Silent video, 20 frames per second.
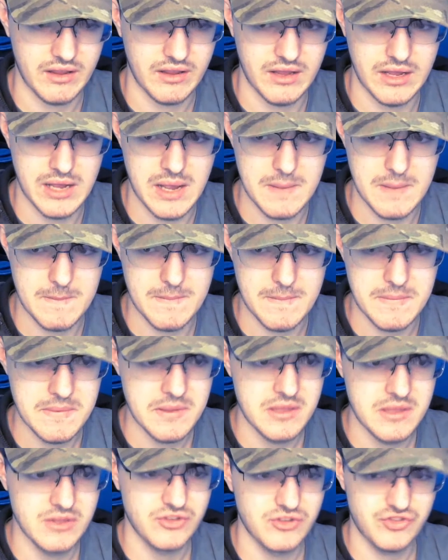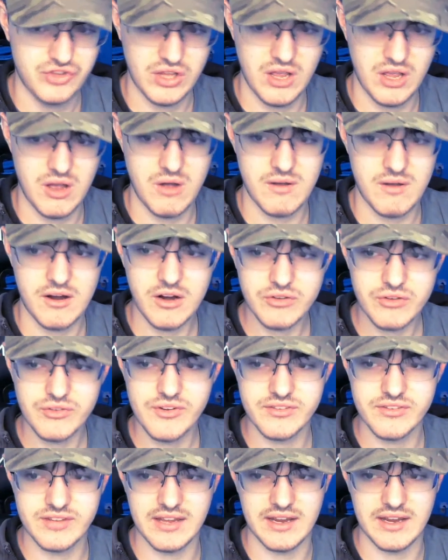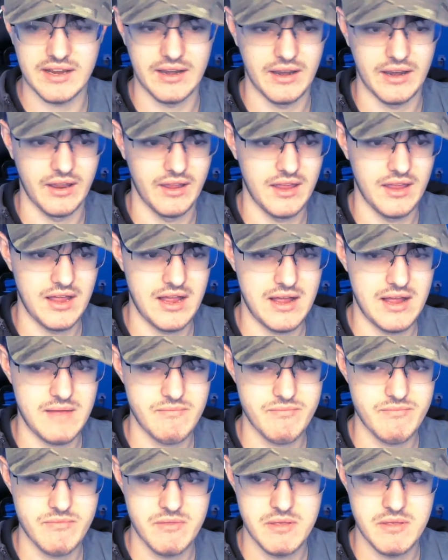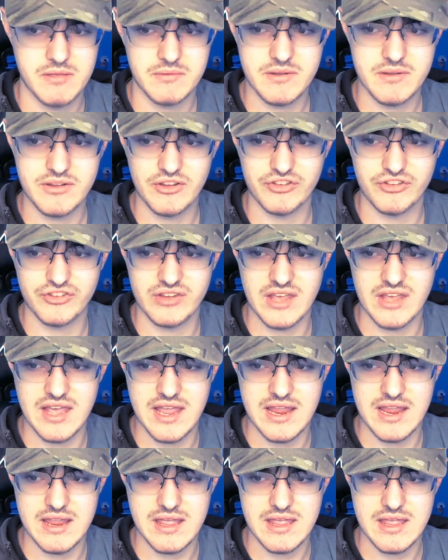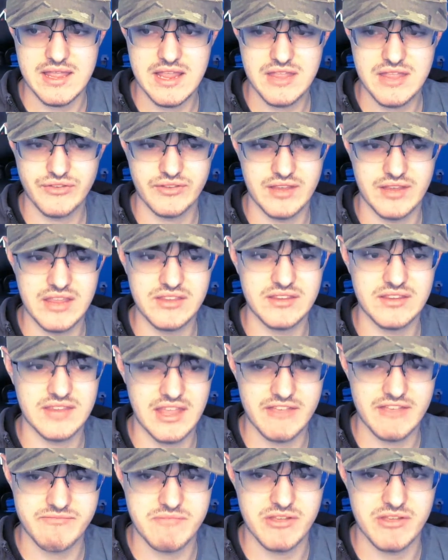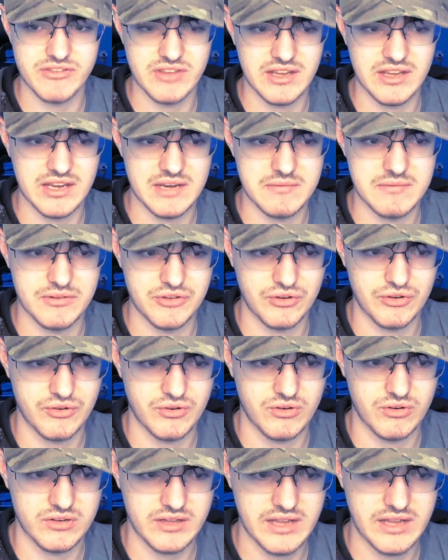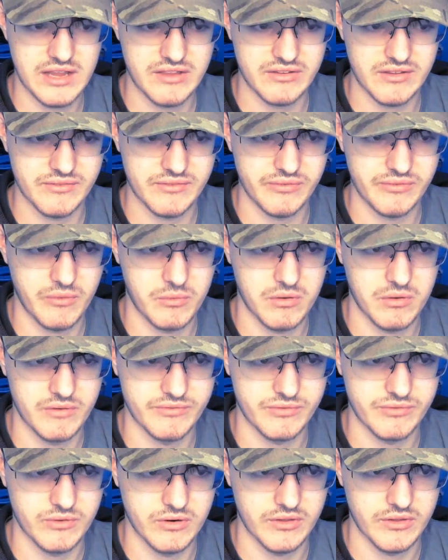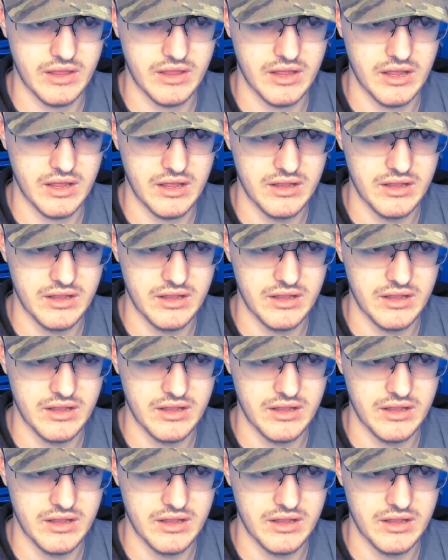Um, so, Archosaur Vatine, um, let me just say, he's he's a 10th Mystic in the Mystic Crew Clans if it weren't for the...